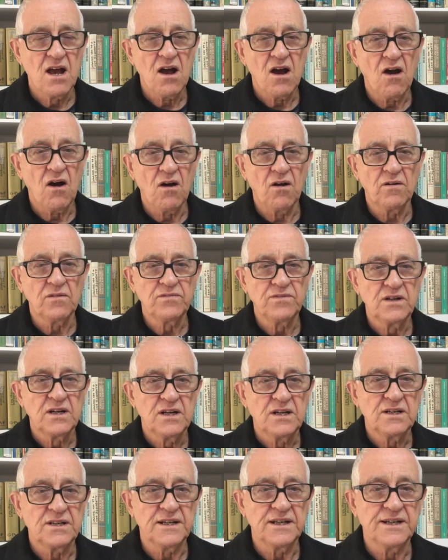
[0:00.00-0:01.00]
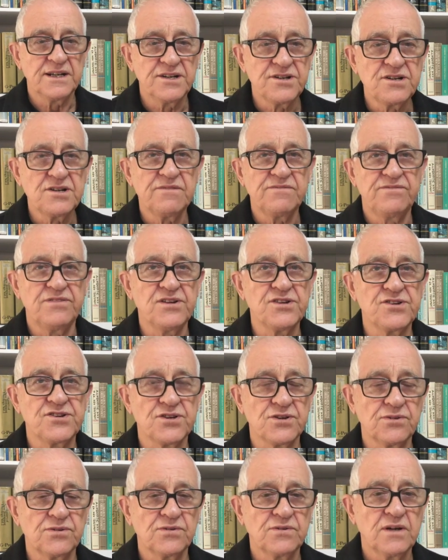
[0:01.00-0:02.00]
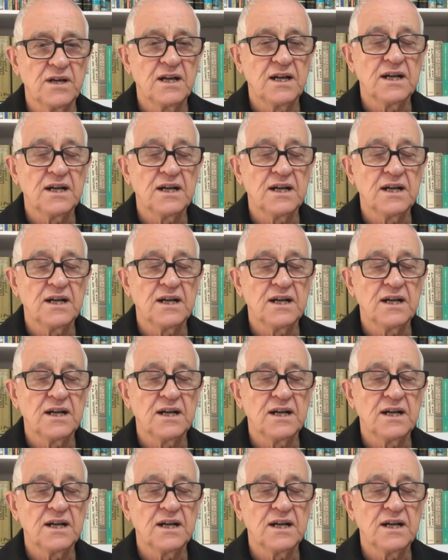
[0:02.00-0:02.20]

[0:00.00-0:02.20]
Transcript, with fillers: of the individual